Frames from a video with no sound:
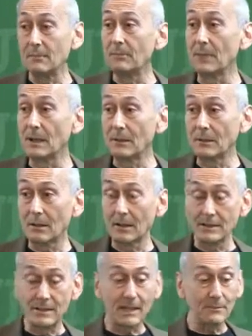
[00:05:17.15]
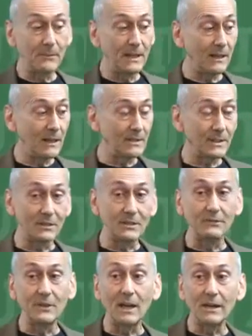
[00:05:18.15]
Bill sent me a series of
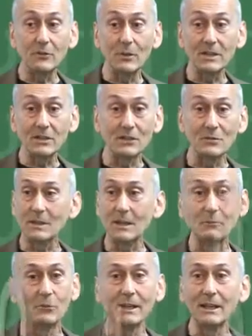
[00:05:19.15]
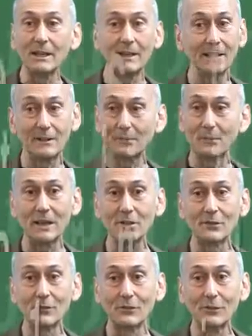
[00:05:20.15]
9 questions, which I'm really going to rush
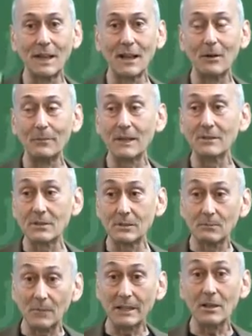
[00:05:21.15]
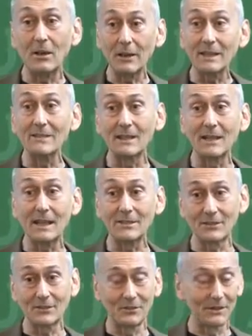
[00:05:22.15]
through now because my talk is an
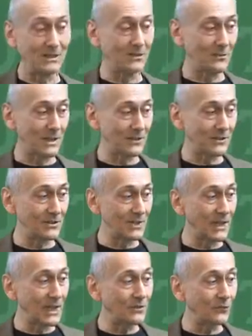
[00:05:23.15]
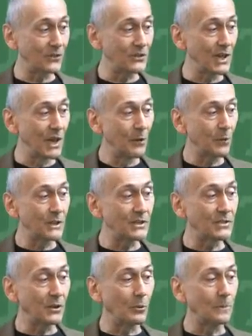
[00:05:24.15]
answer to these questions. He asked first,
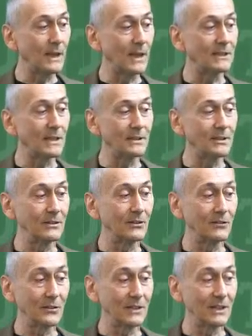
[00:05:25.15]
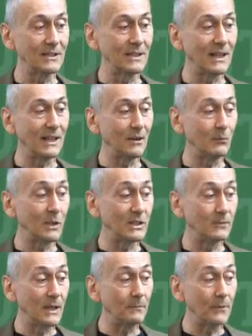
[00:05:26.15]
what's open access in a university setting and what's
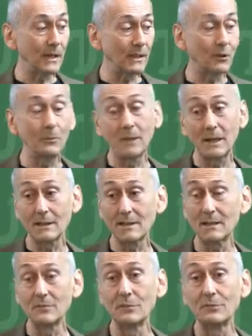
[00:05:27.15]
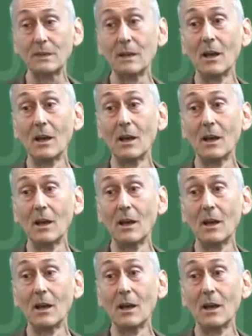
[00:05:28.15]
meant by the open access movement?